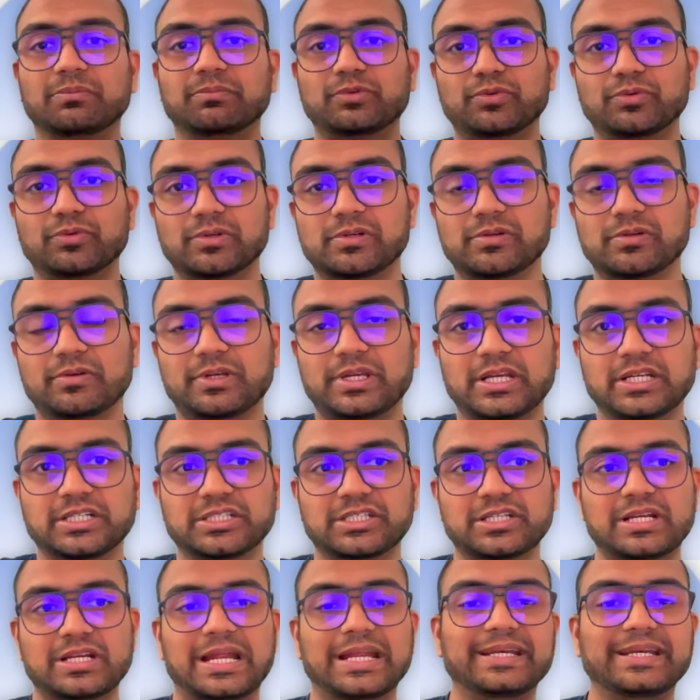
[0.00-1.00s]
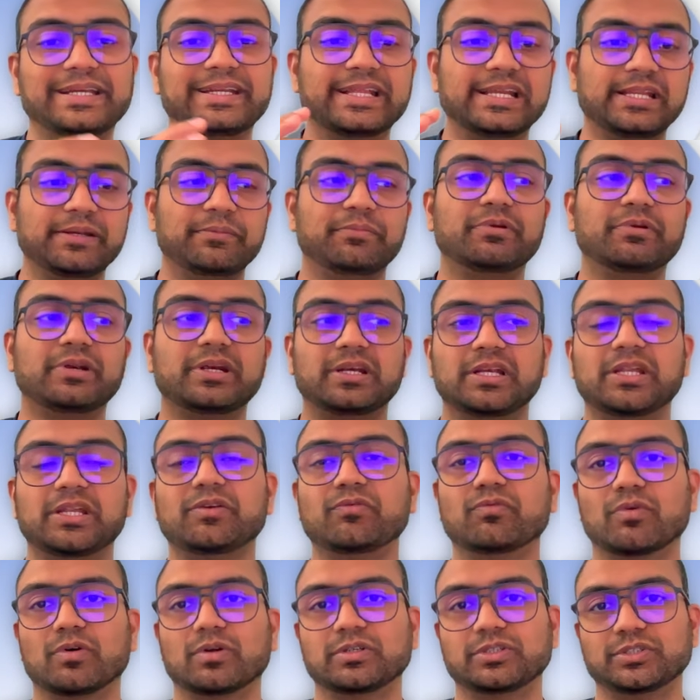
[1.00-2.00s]
to a location, I deliberately
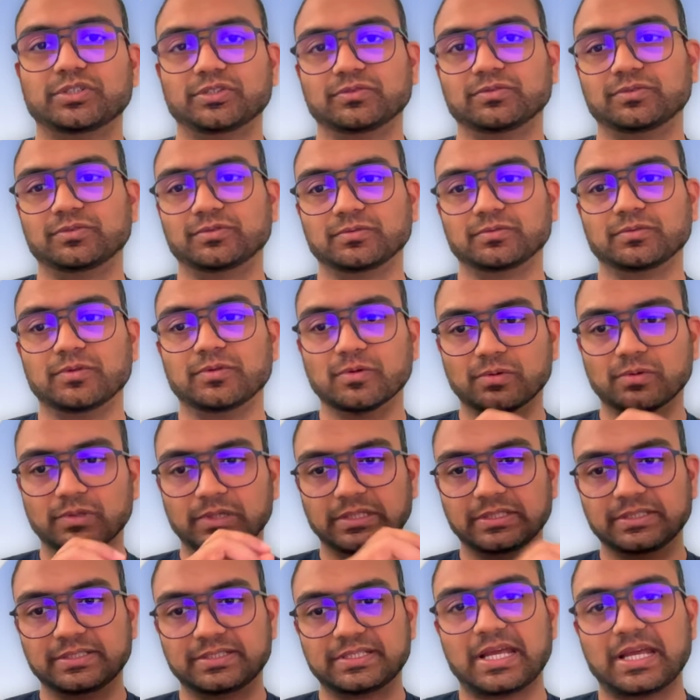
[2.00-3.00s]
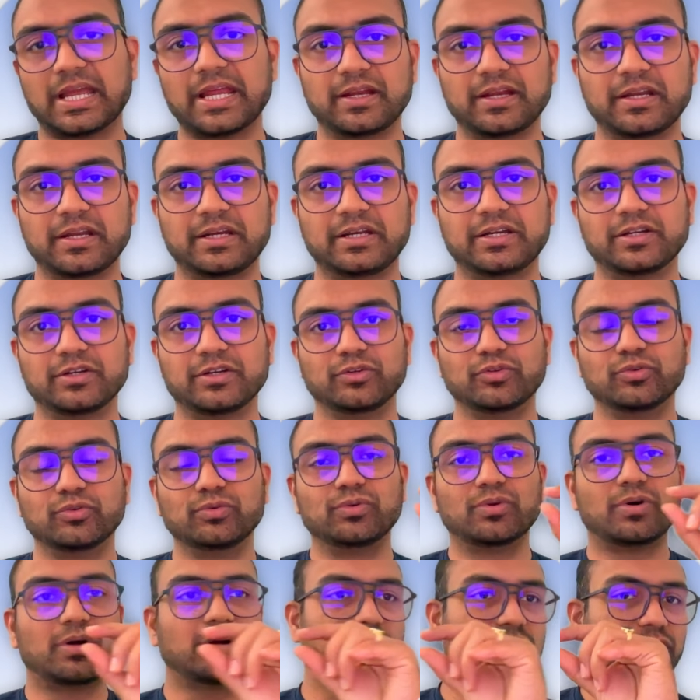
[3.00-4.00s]
want you to go inside it. Do
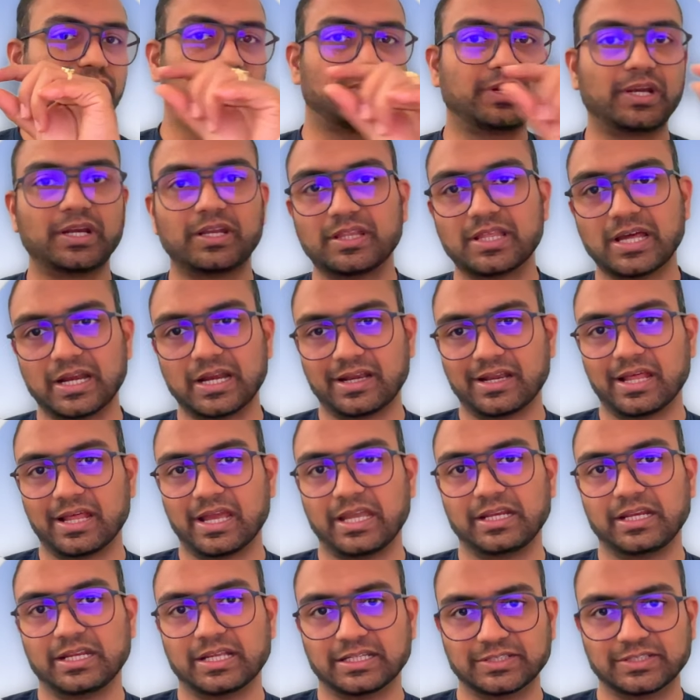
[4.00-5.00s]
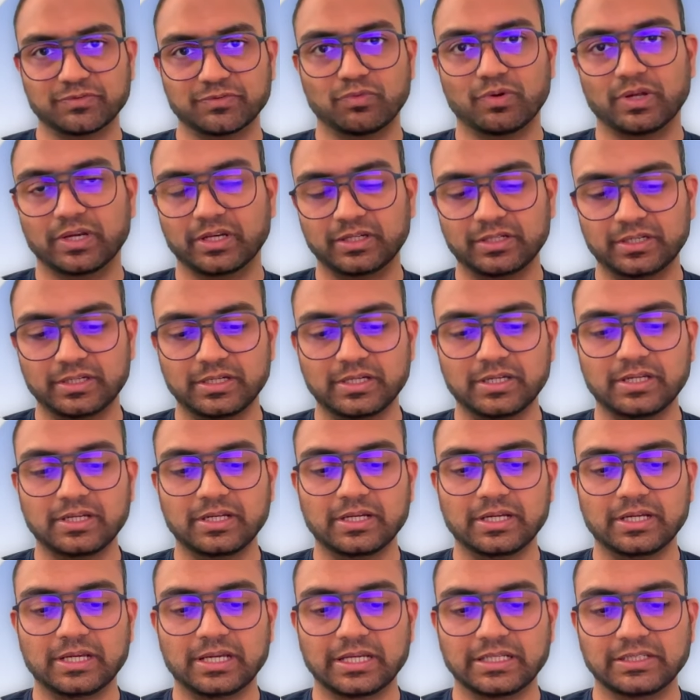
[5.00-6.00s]
not treat that line as one
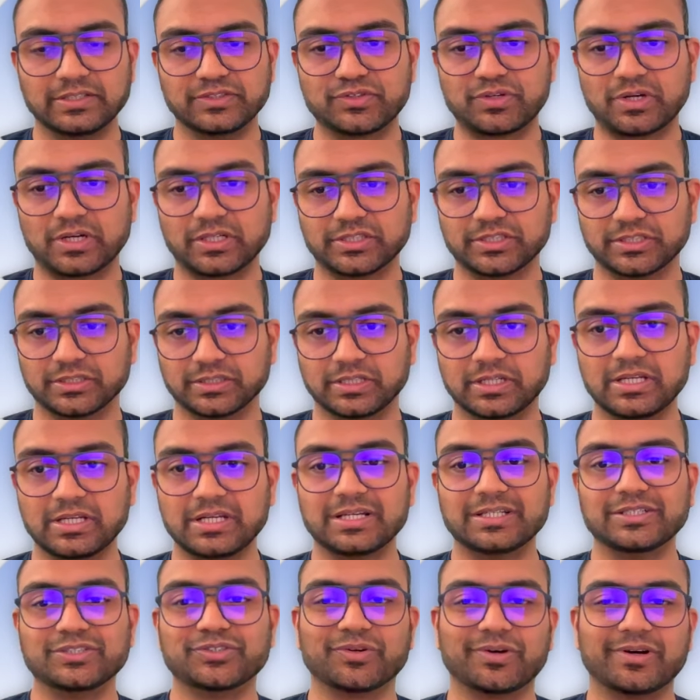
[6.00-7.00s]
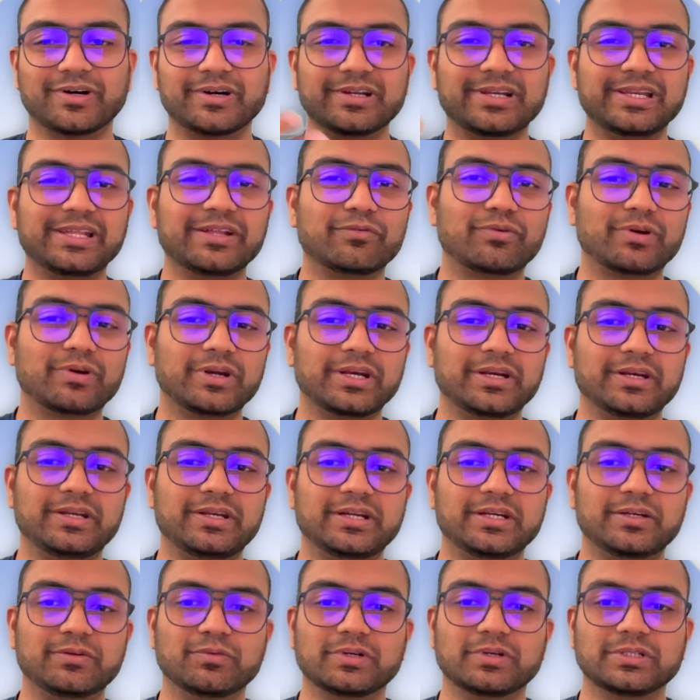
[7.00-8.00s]
instruction. So earlier what it
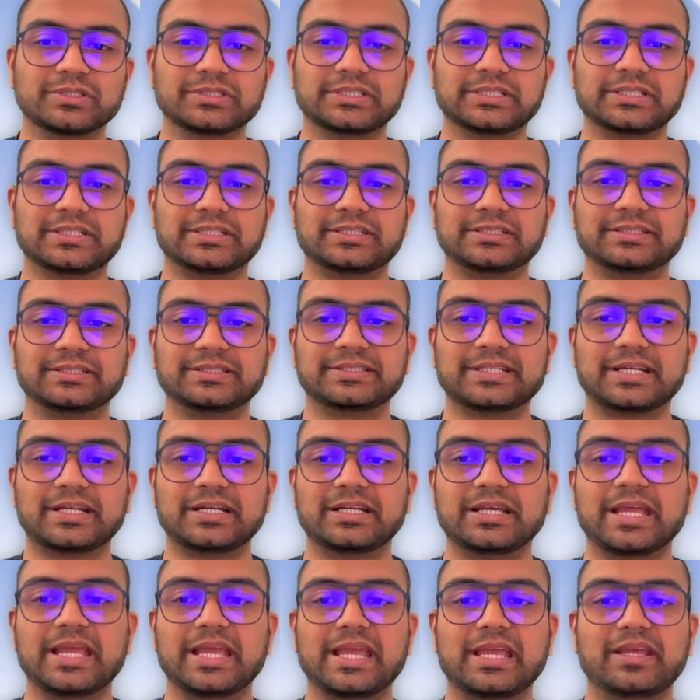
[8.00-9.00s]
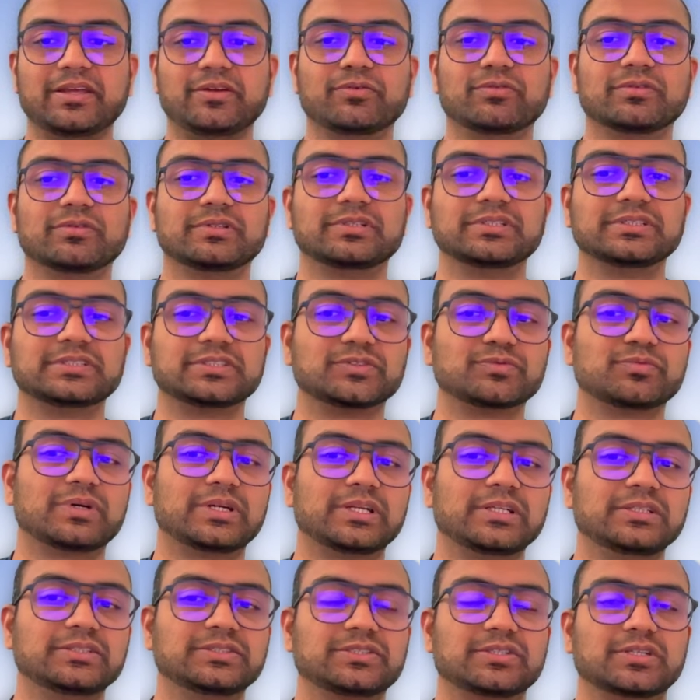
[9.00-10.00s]
did was it said, hey, this is one
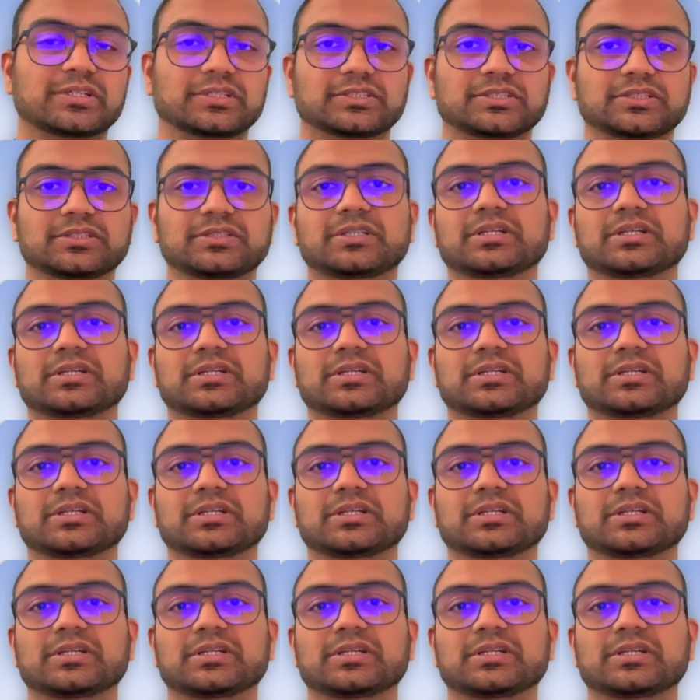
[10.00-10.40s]
instruction.